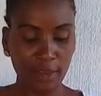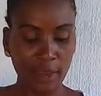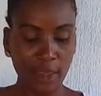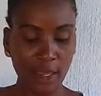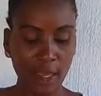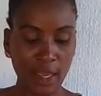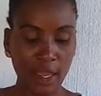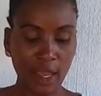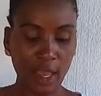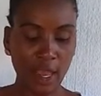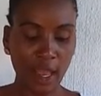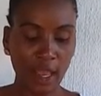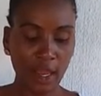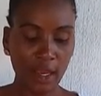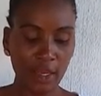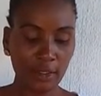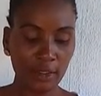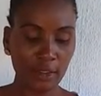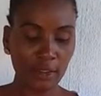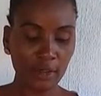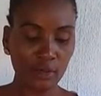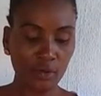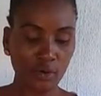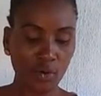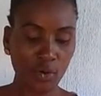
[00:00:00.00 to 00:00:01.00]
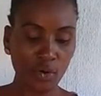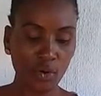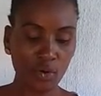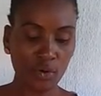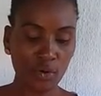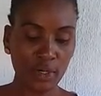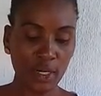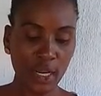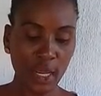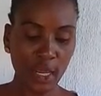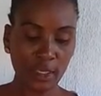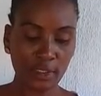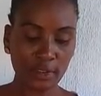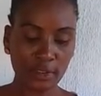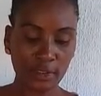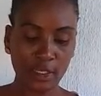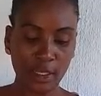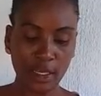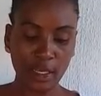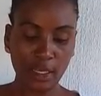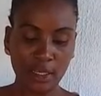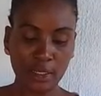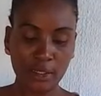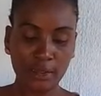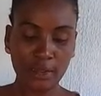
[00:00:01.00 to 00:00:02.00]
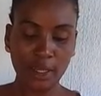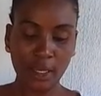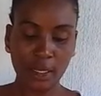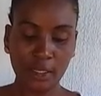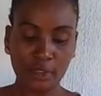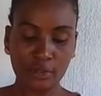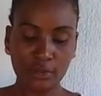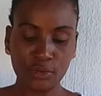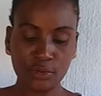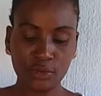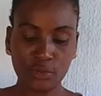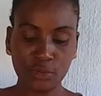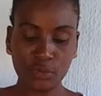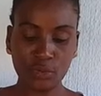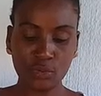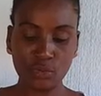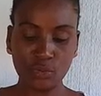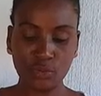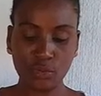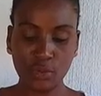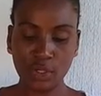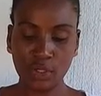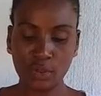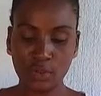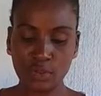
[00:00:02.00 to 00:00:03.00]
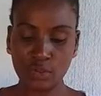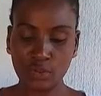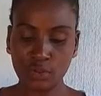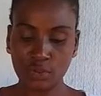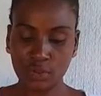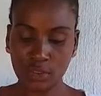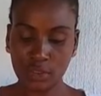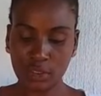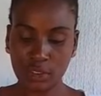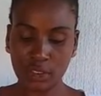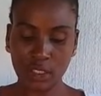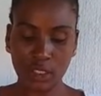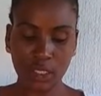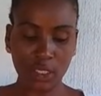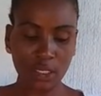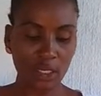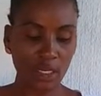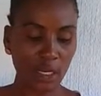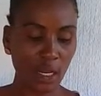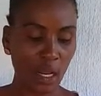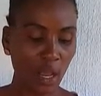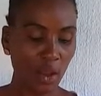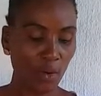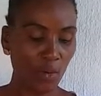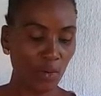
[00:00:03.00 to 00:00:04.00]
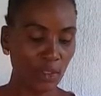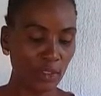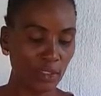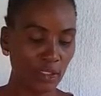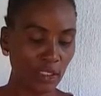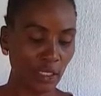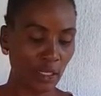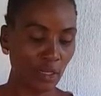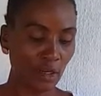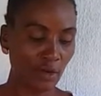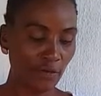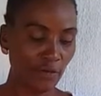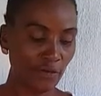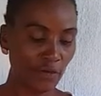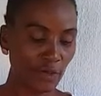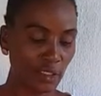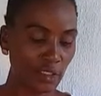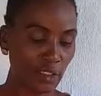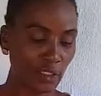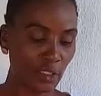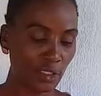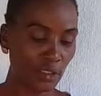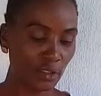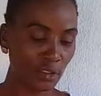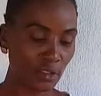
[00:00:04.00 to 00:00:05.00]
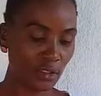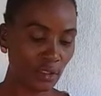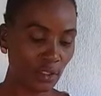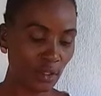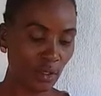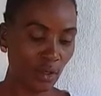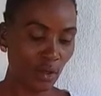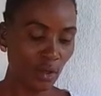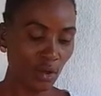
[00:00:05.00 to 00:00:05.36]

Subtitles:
There are decoders that we use in our televisions.